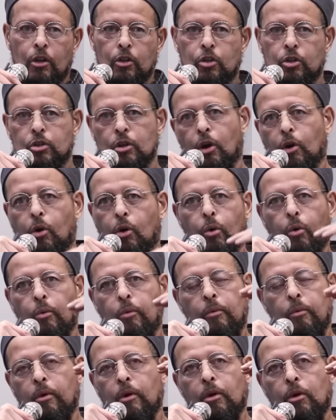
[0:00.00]
And
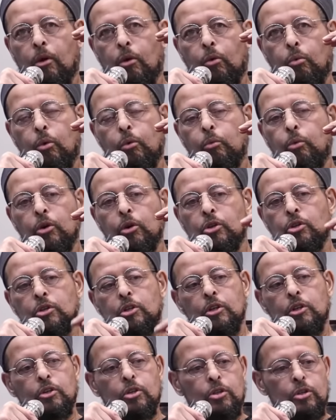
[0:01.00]
so when
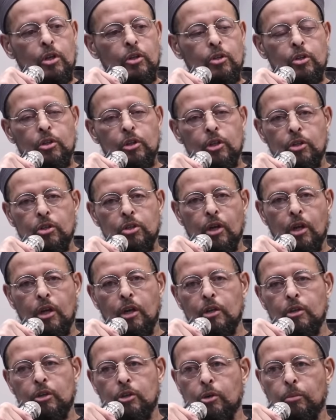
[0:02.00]
we're essentially
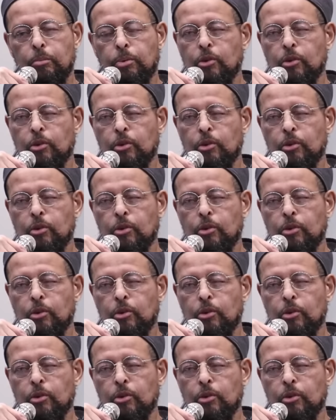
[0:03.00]
saying